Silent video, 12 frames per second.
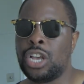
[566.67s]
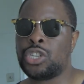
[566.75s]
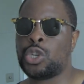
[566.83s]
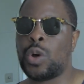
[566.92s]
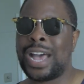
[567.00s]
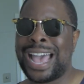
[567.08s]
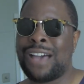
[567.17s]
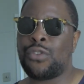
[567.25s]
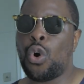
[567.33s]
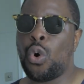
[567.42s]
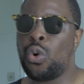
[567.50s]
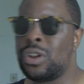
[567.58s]
So I
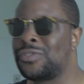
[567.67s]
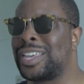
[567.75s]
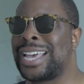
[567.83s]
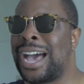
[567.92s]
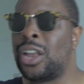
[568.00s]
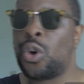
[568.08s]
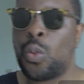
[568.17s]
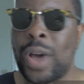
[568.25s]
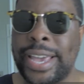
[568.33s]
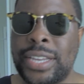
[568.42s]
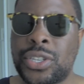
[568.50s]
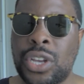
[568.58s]
have all of the
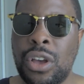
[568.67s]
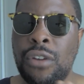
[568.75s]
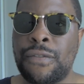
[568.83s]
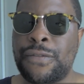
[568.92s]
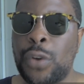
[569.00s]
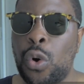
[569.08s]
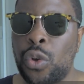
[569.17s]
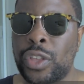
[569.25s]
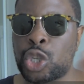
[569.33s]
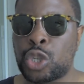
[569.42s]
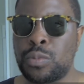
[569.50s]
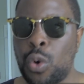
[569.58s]
colourways for the
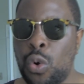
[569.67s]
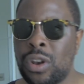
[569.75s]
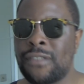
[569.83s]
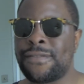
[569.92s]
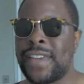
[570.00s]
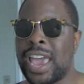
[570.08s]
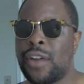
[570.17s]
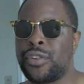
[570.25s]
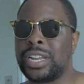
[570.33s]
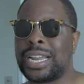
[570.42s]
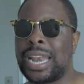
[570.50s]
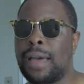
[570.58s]
smaller
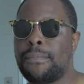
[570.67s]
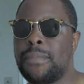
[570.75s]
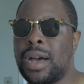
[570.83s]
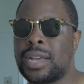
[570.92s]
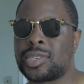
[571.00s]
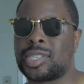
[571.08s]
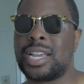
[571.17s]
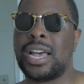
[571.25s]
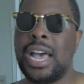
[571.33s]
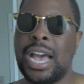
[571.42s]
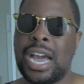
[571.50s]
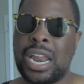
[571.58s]
variant Clubmaster,
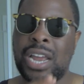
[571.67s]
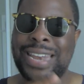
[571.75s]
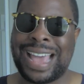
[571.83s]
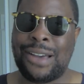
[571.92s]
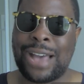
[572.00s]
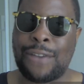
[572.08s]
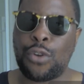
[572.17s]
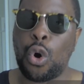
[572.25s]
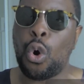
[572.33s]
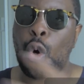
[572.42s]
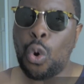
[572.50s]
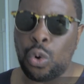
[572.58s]
and I now have
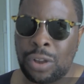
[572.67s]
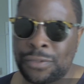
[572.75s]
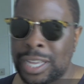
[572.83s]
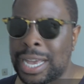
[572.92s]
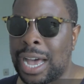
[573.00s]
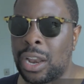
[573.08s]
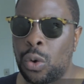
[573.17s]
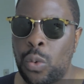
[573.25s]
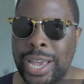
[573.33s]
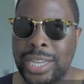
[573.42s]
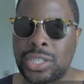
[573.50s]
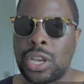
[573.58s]
all of the
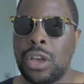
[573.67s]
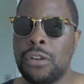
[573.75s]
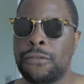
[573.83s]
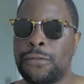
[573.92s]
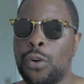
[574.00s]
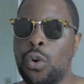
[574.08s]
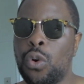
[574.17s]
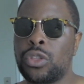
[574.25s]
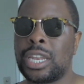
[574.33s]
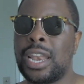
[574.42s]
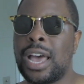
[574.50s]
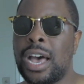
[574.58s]
colourways for
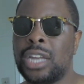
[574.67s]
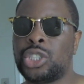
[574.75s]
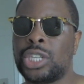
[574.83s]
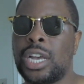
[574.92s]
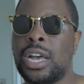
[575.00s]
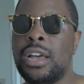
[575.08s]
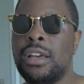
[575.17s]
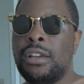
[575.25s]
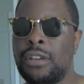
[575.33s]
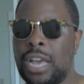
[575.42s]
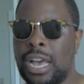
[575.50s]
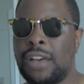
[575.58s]
the larger
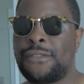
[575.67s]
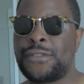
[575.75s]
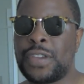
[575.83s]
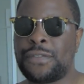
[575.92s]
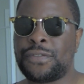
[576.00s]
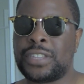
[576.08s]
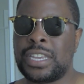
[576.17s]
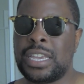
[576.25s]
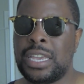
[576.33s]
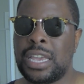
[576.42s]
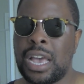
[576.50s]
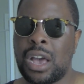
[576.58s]

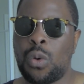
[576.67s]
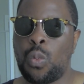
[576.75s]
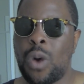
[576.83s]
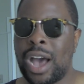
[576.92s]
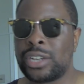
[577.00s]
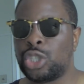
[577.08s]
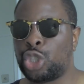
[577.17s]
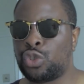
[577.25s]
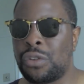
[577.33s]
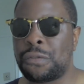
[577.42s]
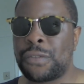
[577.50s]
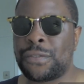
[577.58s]

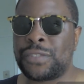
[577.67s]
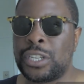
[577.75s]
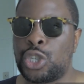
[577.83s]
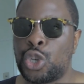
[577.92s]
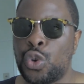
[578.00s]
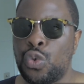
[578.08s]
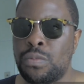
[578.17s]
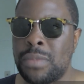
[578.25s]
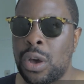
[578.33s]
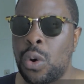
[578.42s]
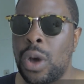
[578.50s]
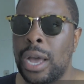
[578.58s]

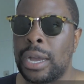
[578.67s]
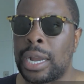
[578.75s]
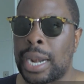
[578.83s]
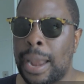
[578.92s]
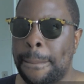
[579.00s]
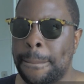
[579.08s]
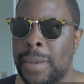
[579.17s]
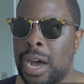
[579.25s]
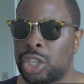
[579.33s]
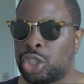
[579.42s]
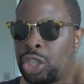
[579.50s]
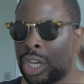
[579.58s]
51/52mm
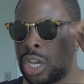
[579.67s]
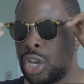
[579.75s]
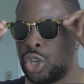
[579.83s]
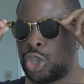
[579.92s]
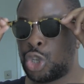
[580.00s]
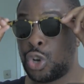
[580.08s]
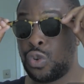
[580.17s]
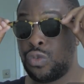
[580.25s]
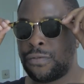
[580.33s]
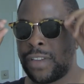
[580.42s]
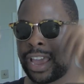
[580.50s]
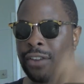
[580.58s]
Clubmaster 2
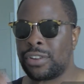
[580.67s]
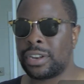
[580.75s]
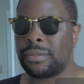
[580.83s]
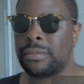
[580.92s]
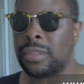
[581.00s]
variant.